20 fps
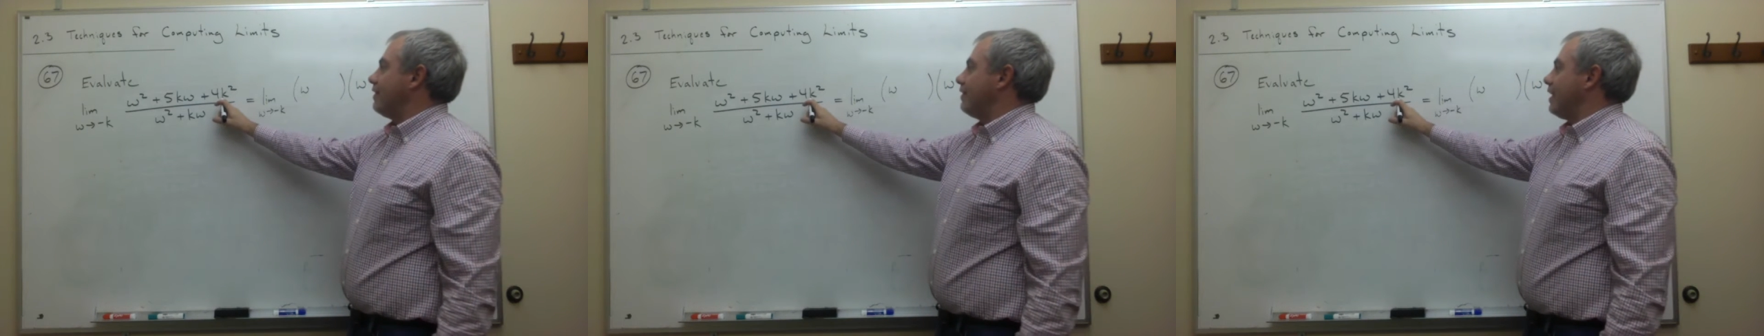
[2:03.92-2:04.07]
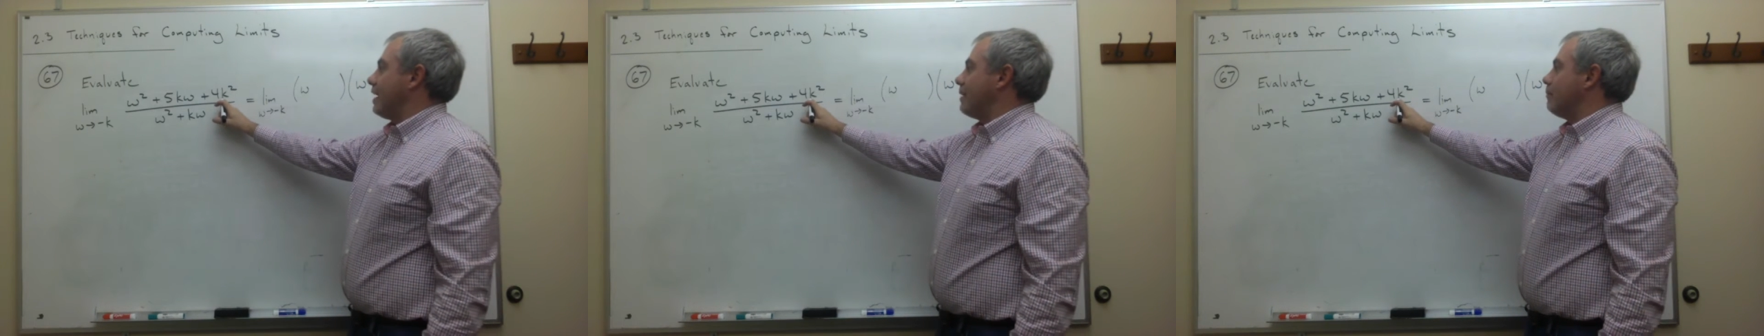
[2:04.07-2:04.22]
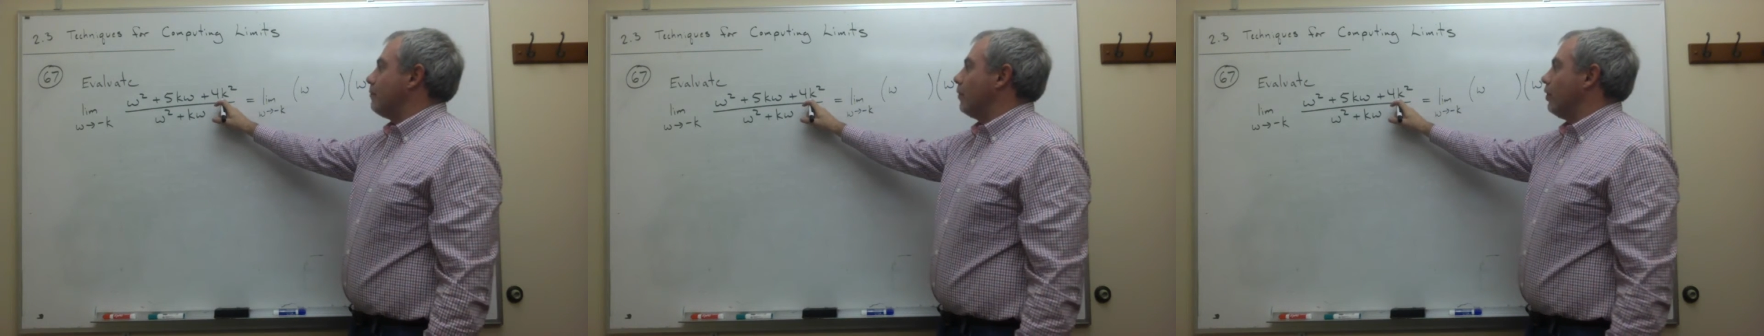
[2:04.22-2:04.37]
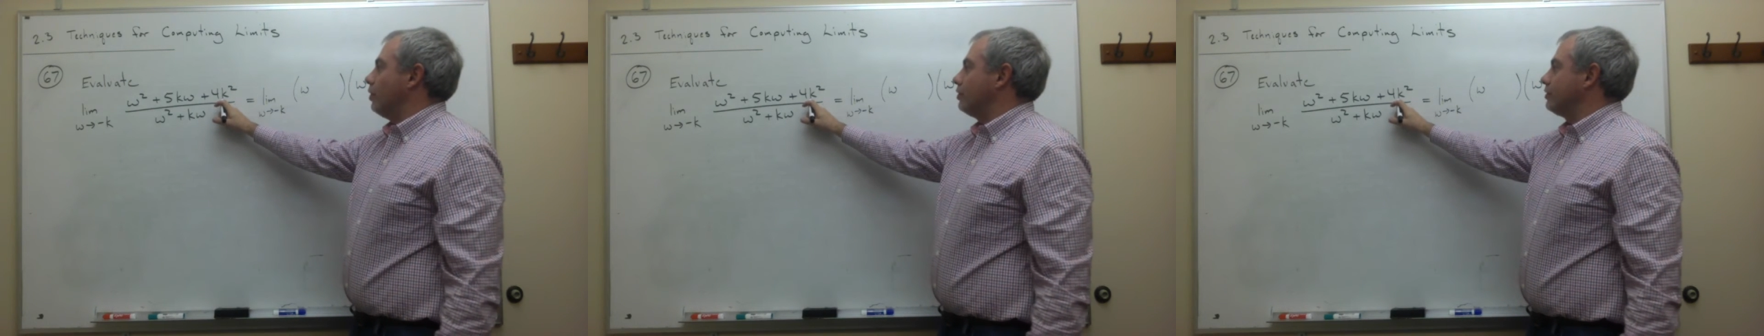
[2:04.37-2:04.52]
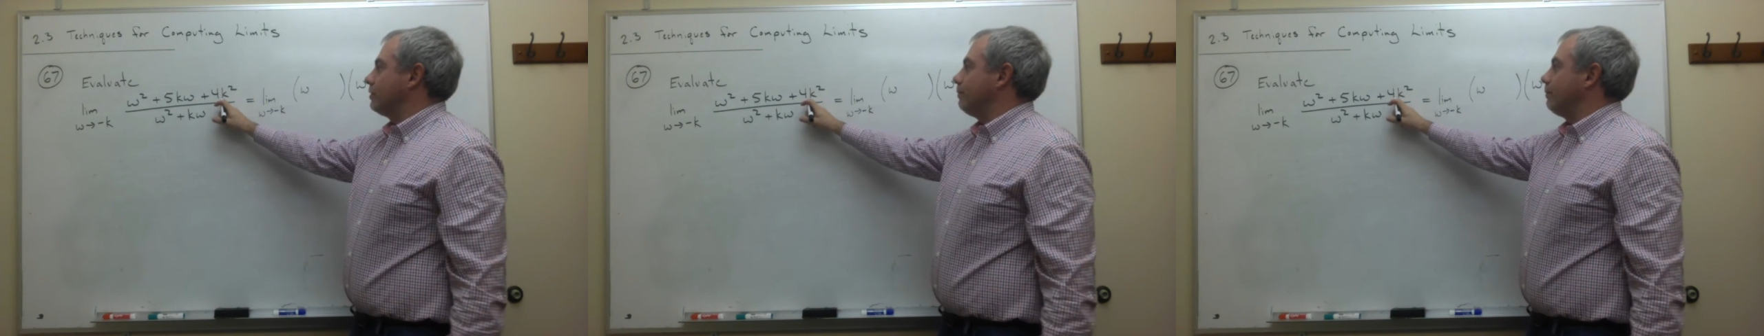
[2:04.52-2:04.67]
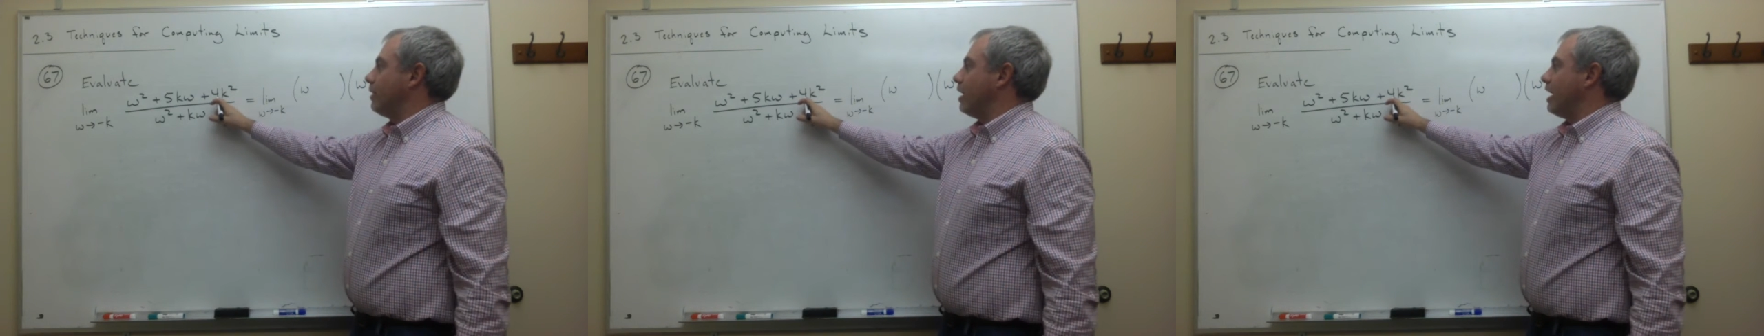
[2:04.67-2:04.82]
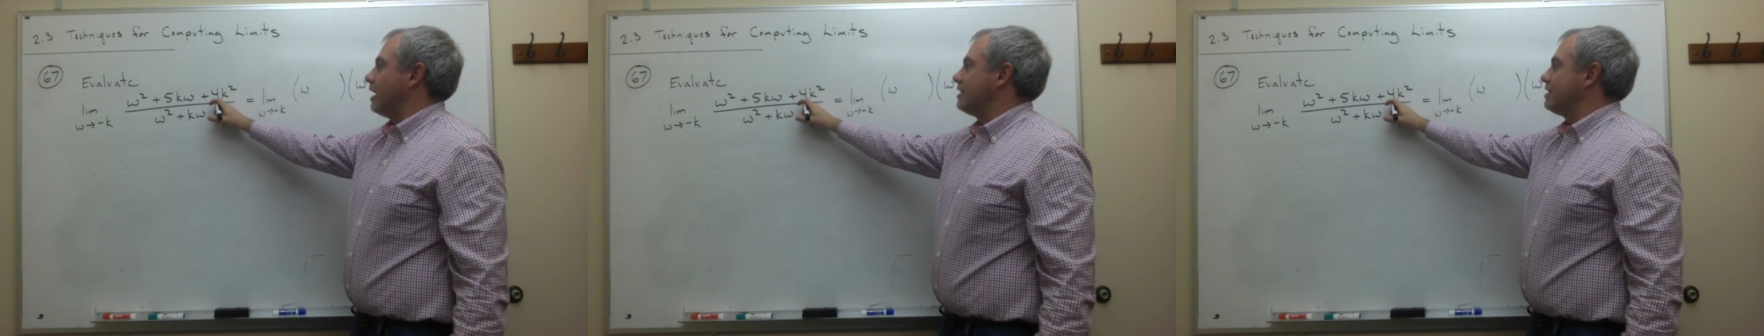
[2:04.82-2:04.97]
they
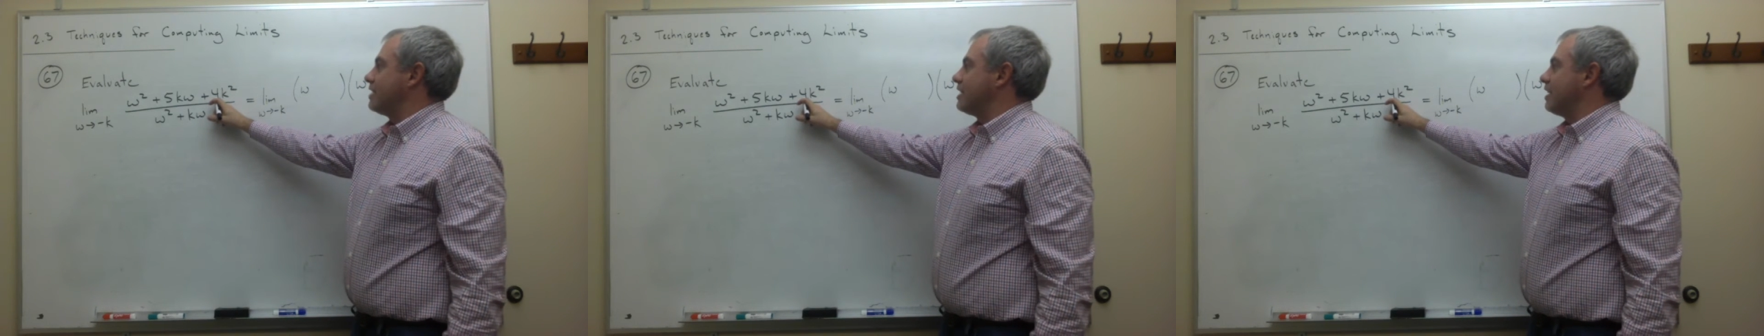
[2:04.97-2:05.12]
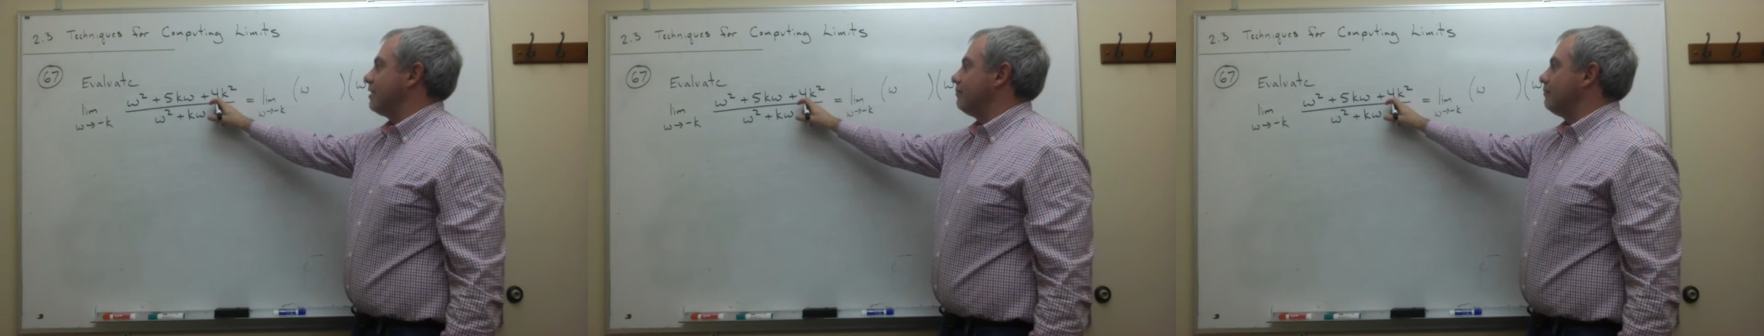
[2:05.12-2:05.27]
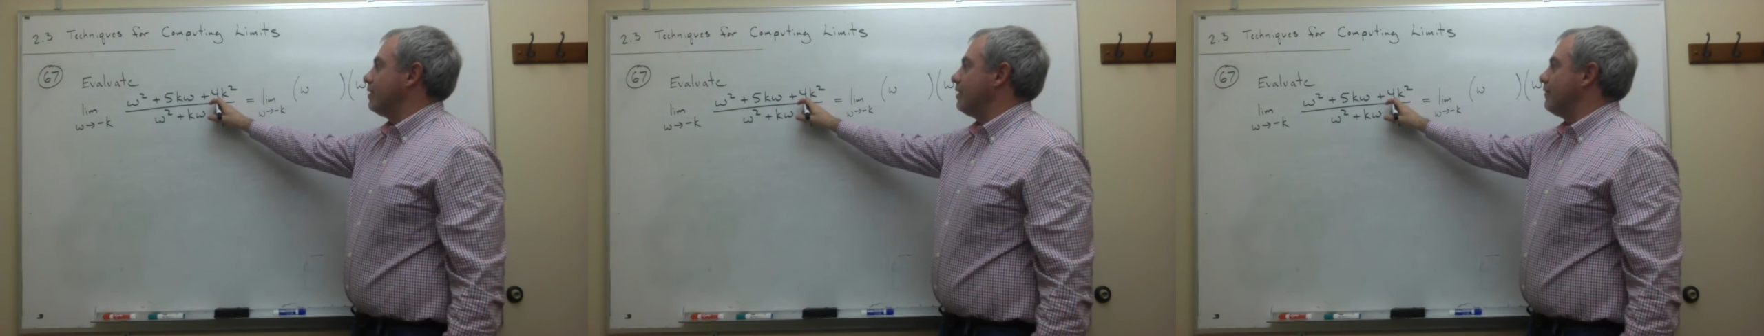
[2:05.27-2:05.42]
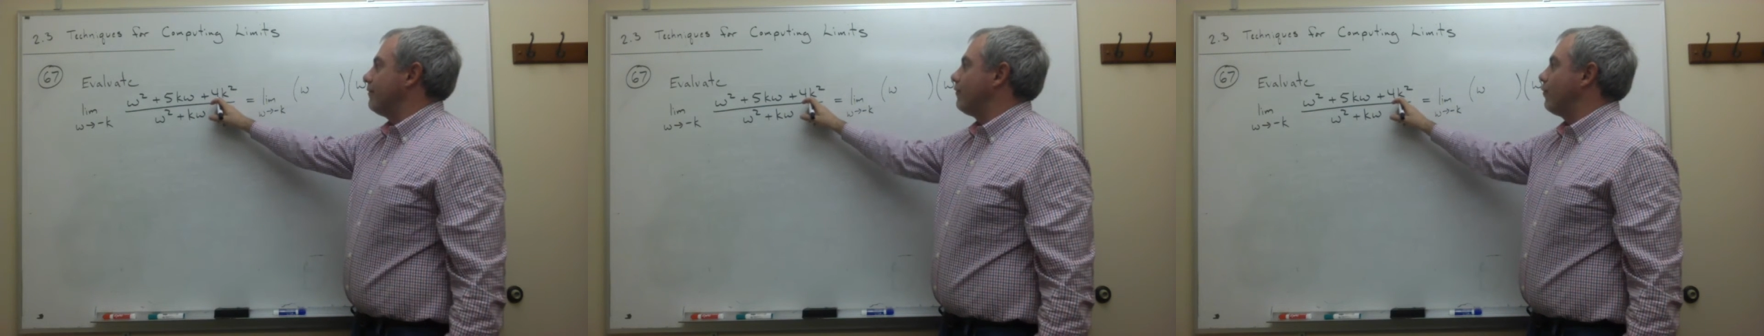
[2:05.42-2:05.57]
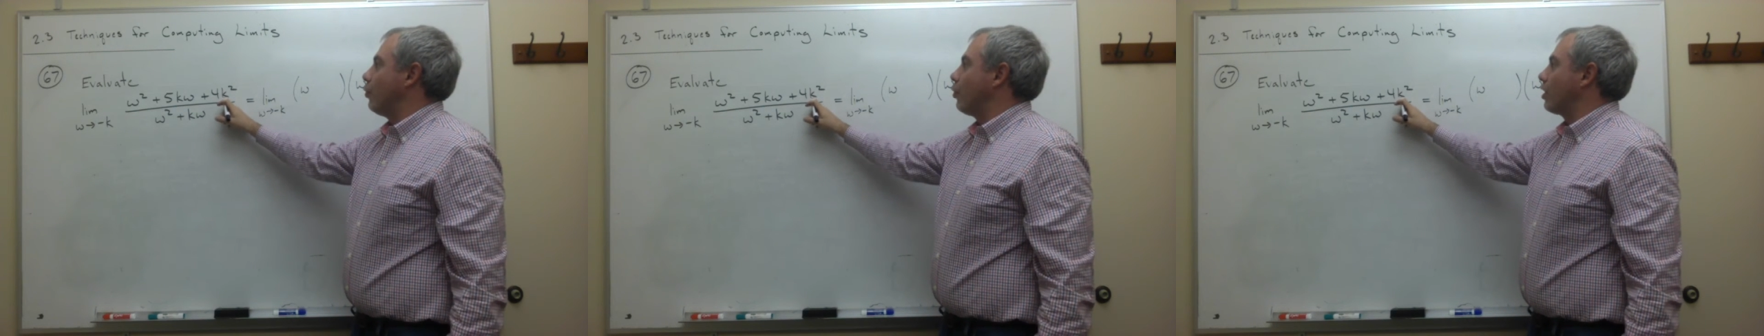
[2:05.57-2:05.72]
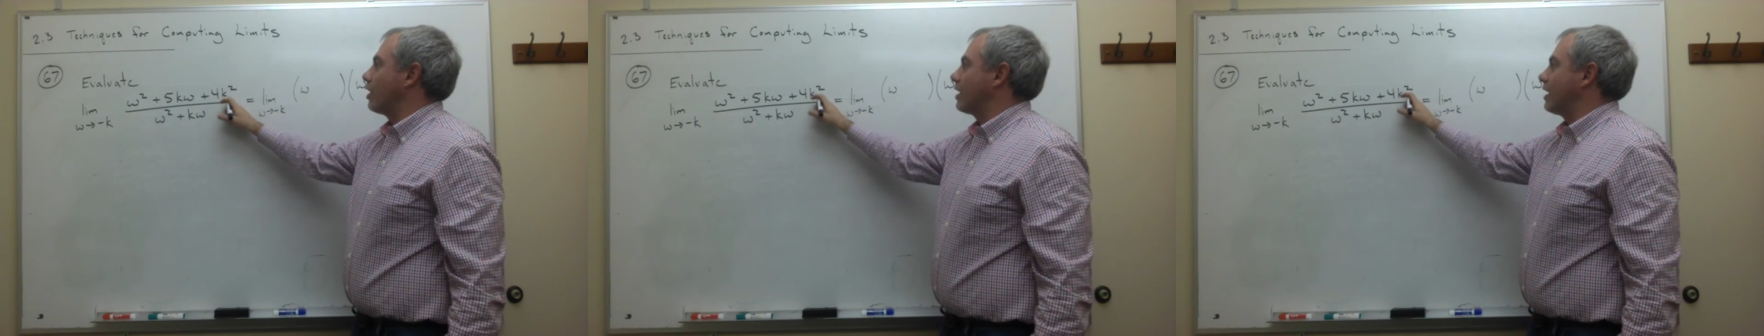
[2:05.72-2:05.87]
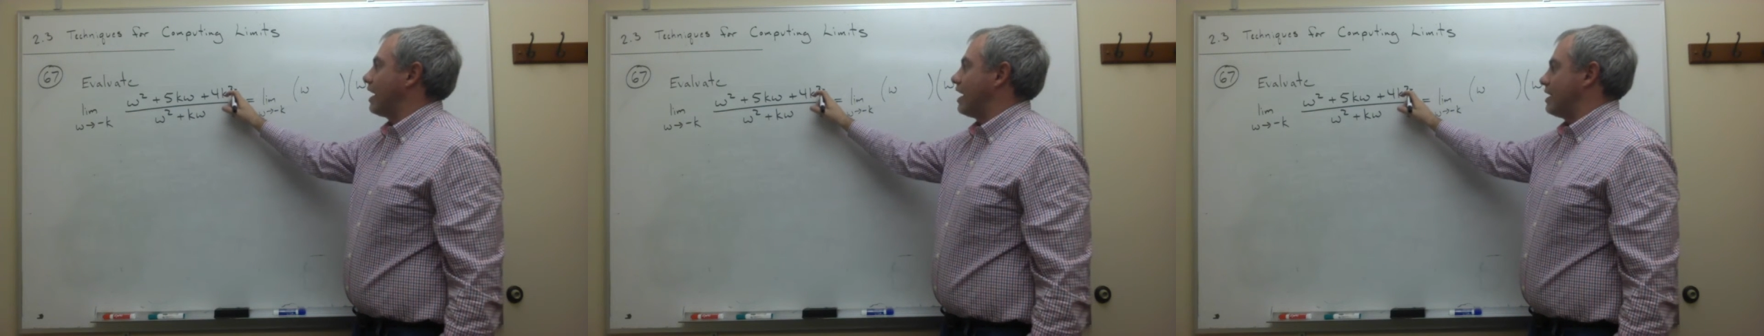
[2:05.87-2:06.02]
multiply to give me
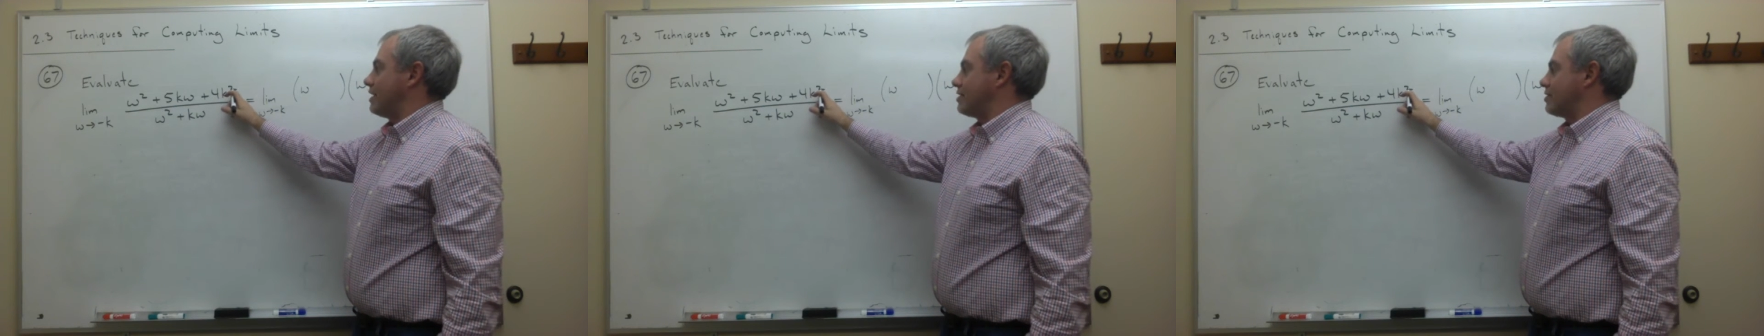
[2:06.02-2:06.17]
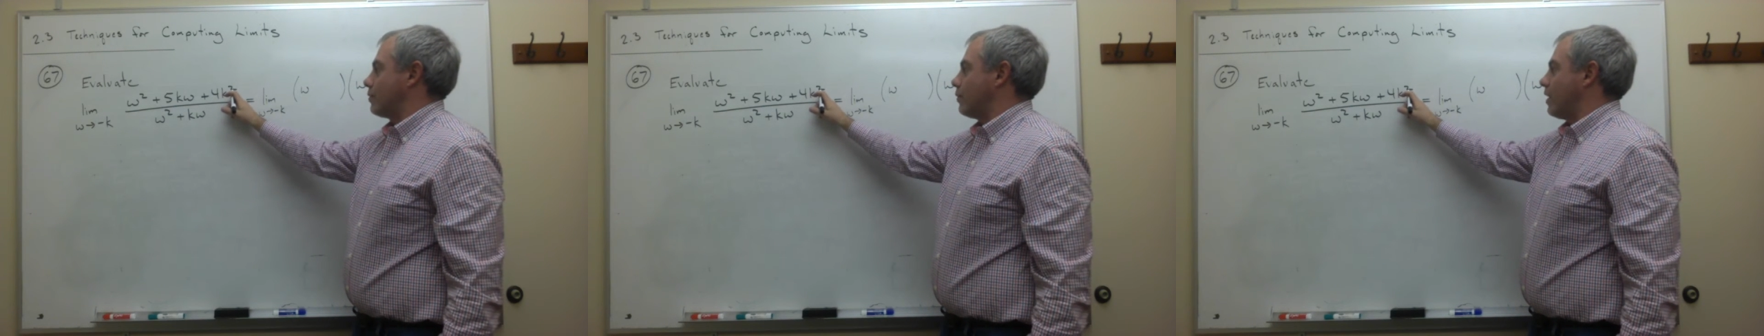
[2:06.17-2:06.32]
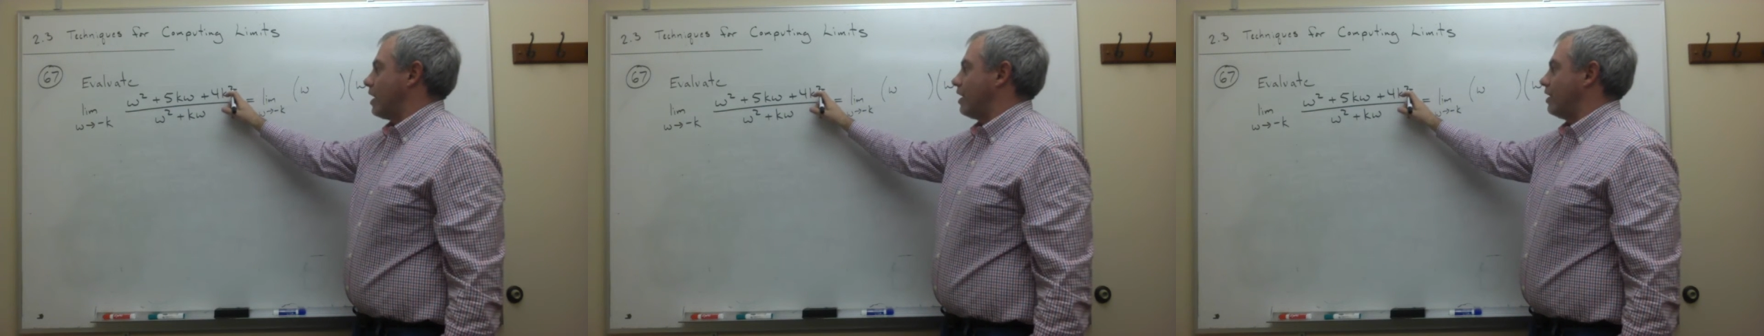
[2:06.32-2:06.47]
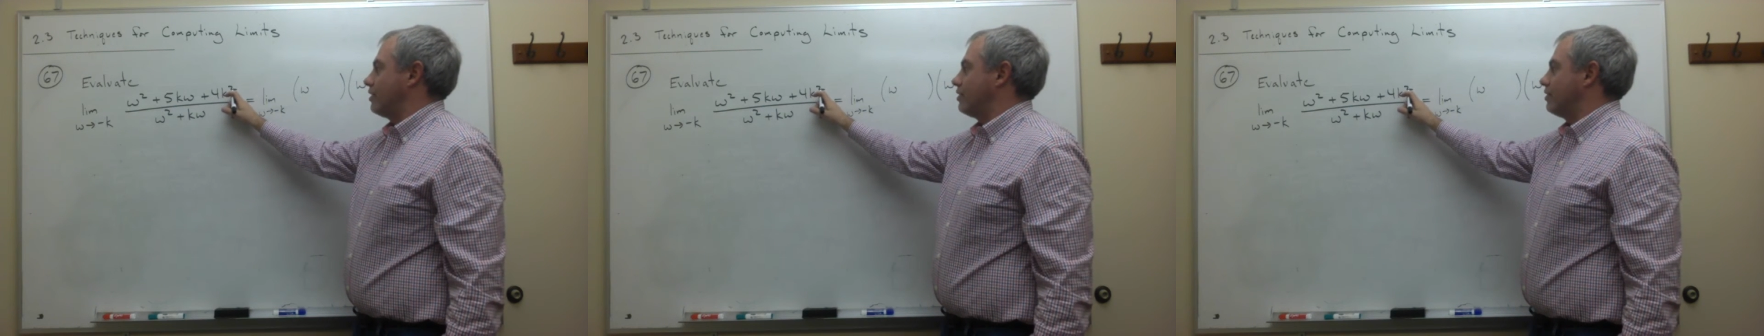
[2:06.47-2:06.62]
4k squared.